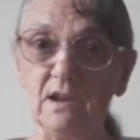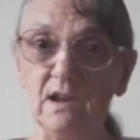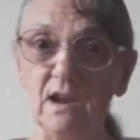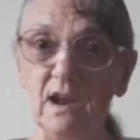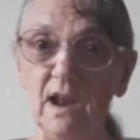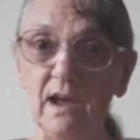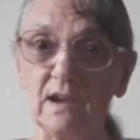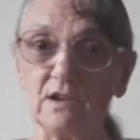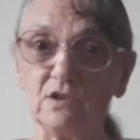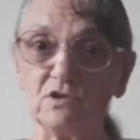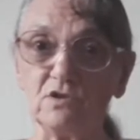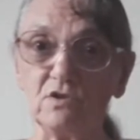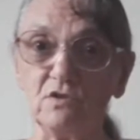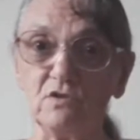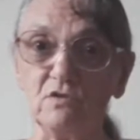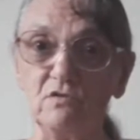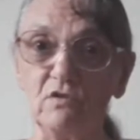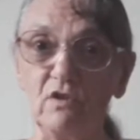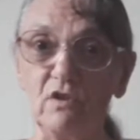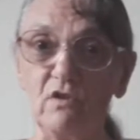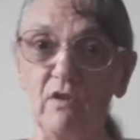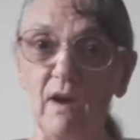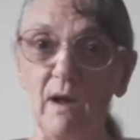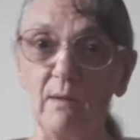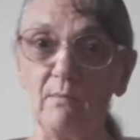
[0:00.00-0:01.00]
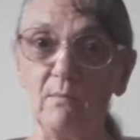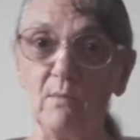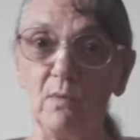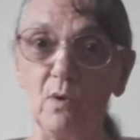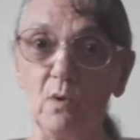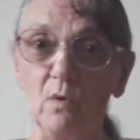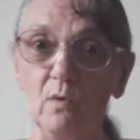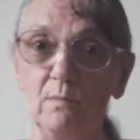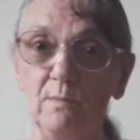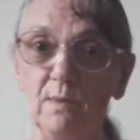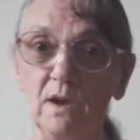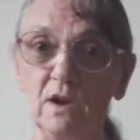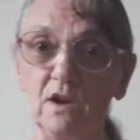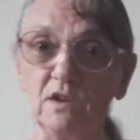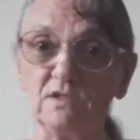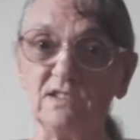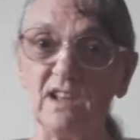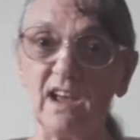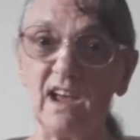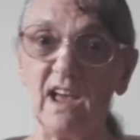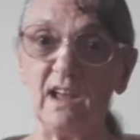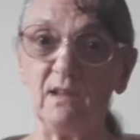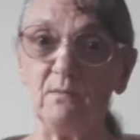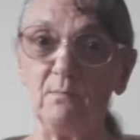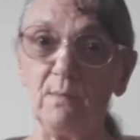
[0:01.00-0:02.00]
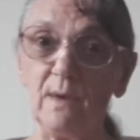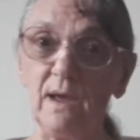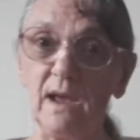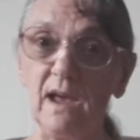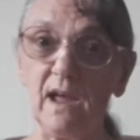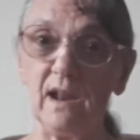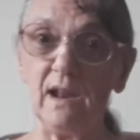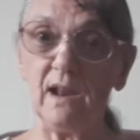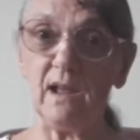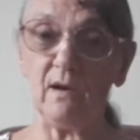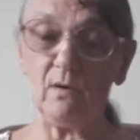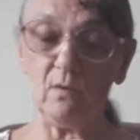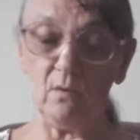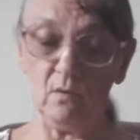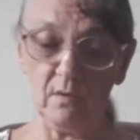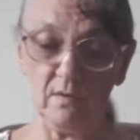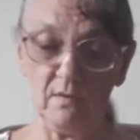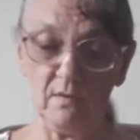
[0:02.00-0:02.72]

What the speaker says: an extra 100 gram ball because they're getting bigger now.